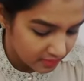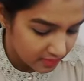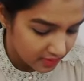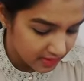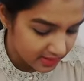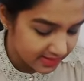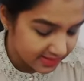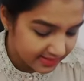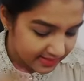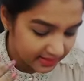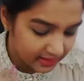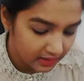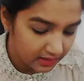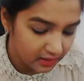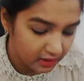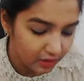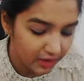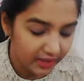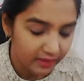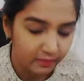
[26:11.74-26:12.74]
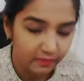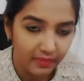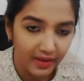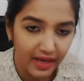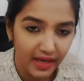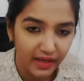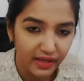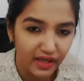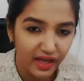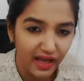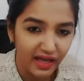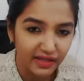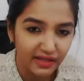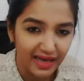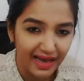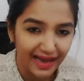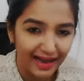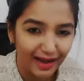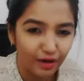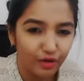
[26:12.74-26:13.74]
They're still looking back at
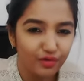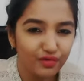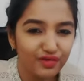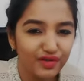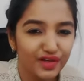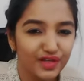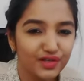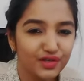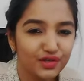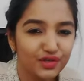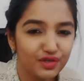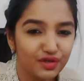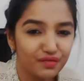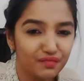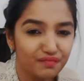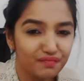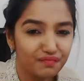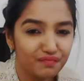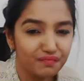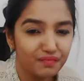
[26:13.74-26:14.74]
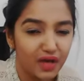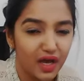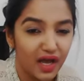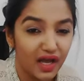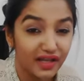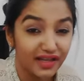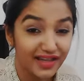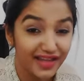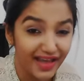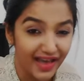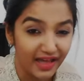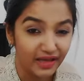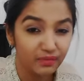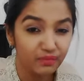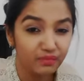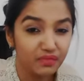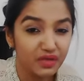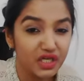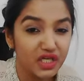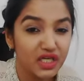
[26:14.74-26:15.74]
how things should
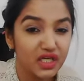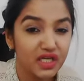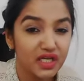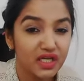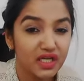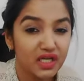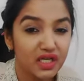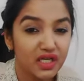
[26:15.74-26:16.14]
can be